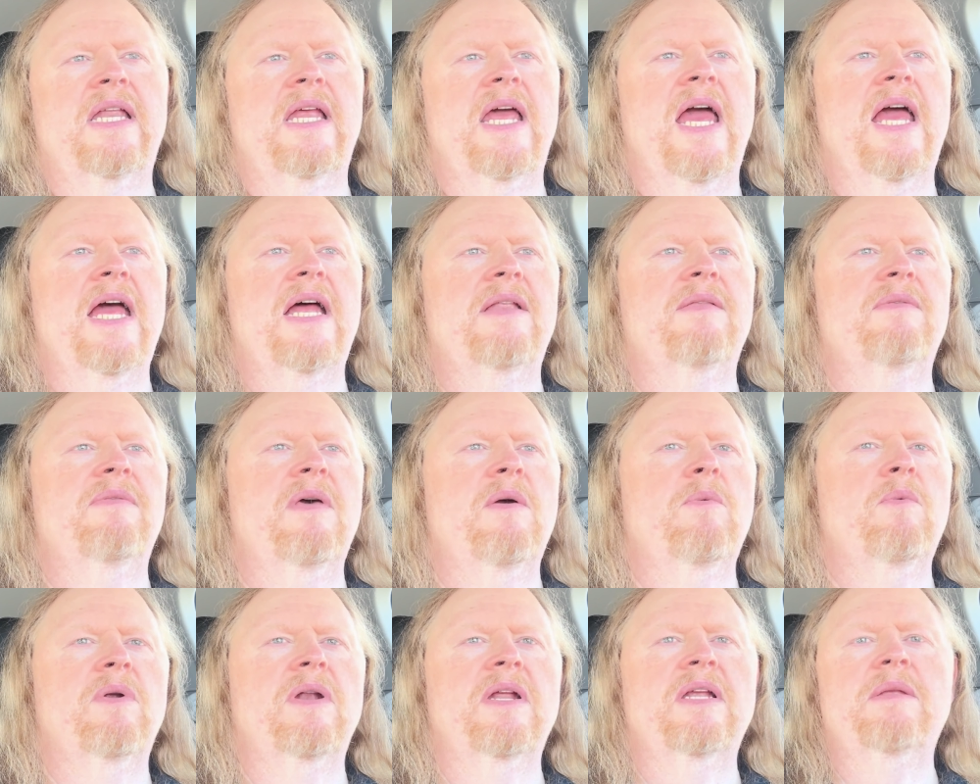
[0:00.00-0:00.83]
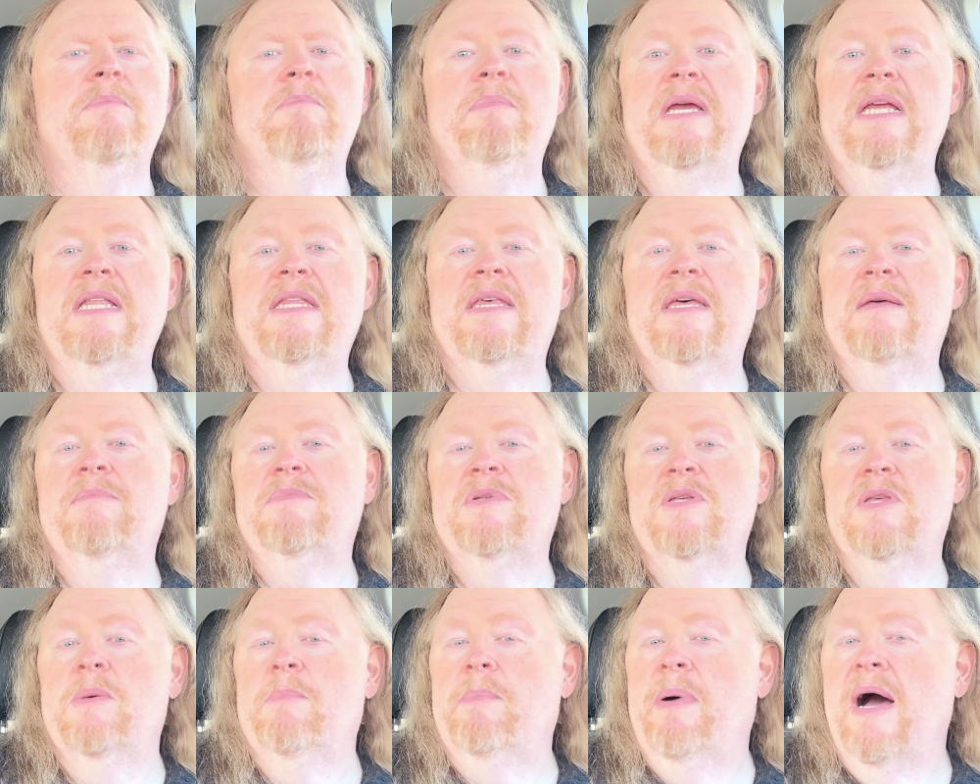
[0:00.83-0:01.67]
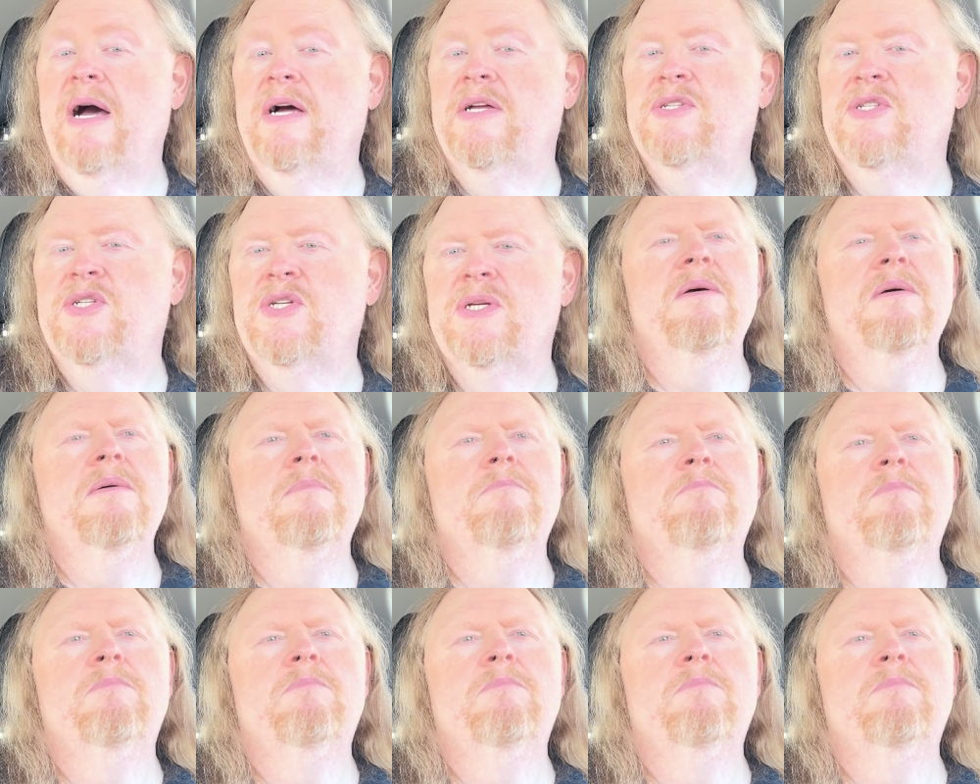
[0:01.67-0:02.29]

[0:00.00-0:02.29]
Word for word: and they wanted to beat them to the punch,